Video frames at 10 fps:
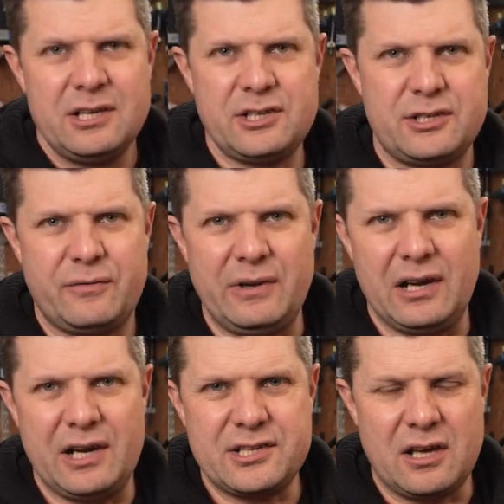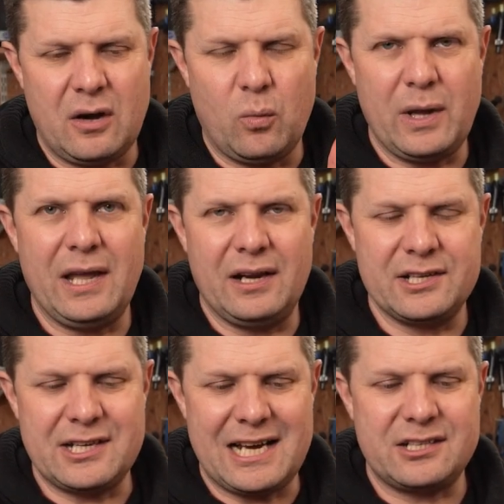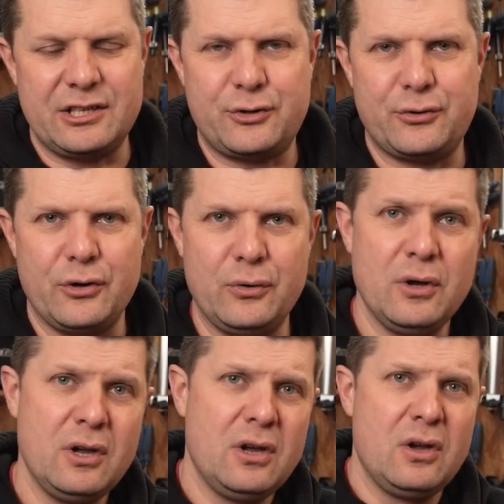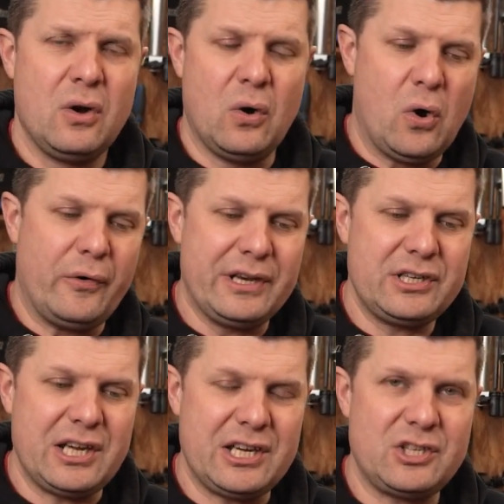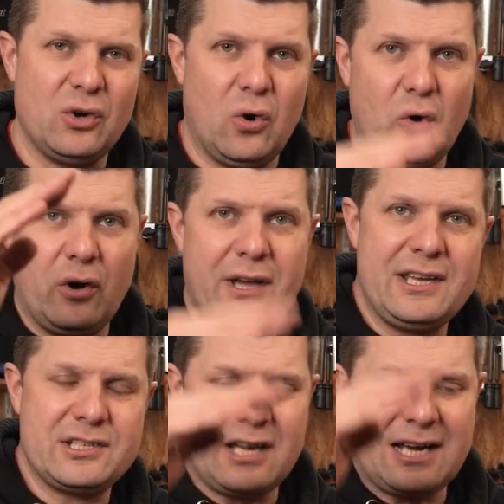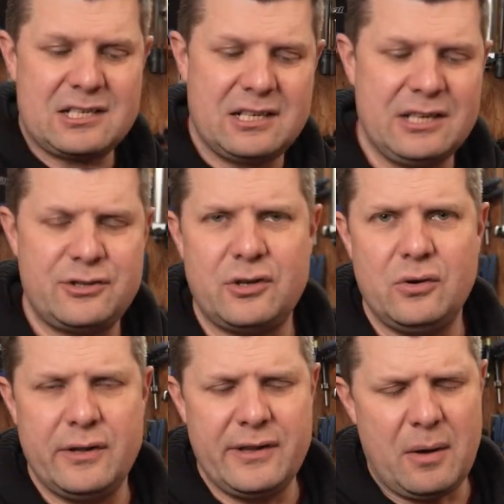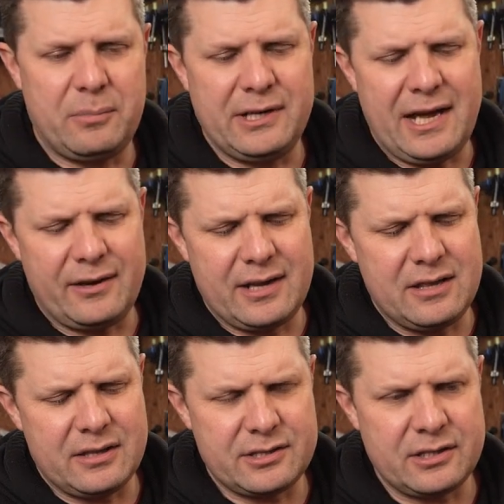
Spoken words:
just to realize that our wheel isn't actually true or in dish, or isn't actually true in the up and down either.